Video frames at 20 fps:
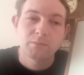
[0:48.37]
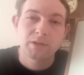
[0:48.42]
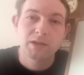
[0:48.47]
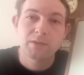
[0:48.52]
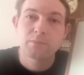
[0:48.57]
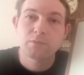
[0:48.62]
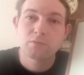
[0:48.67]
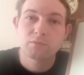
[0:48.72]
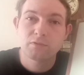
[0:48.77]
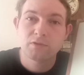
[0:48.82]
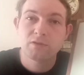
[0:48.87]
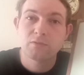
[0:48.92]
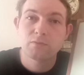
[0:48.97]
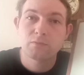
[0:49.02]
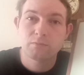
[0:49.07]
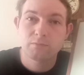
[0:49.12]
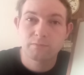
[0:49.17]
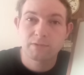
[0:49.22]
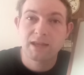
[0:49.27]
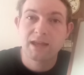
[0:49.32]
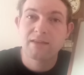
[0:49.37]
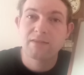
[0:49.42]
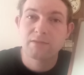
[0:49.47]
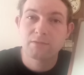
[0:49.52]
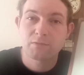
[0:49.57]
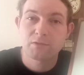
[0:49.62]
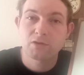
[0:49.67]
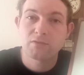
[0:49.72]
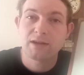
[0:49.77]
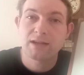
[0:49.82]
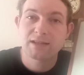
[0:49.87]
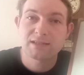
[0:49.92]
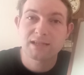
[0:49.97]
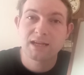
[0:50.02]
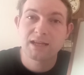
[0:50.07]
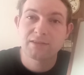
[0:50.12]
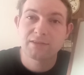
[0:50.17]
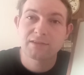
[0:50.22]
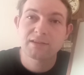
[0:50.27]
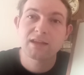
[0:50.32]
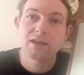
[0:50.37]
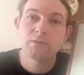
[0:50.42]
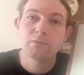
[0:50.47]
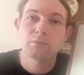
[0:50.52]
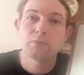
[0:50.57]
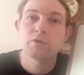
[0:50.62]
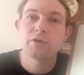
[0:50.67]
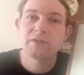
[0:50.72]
People that get the correct answer get